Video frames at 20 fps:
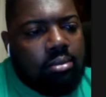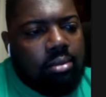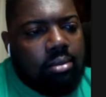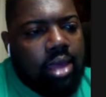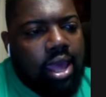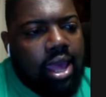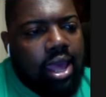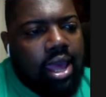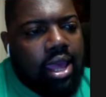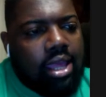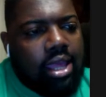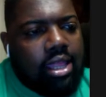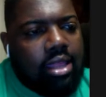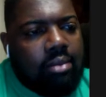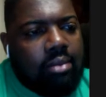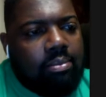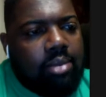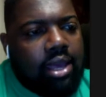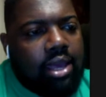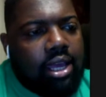Man,
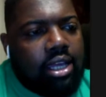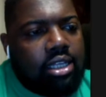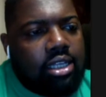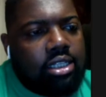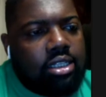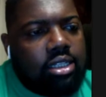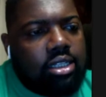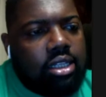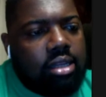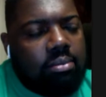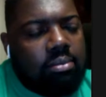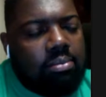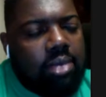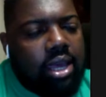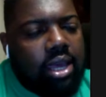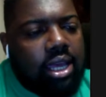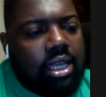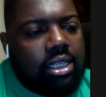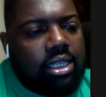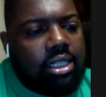the biggest
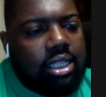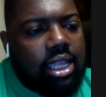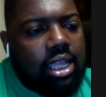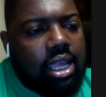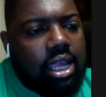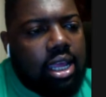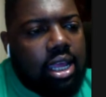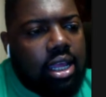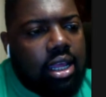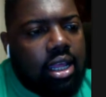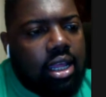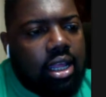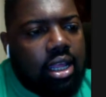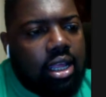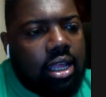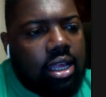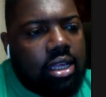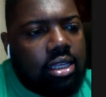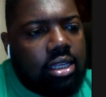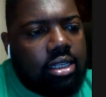thing
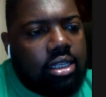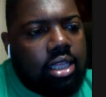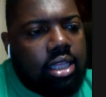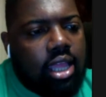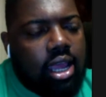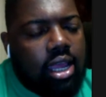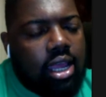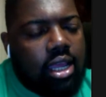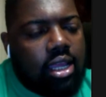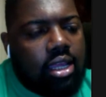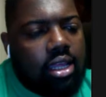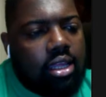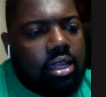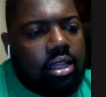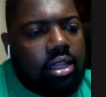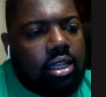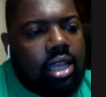is like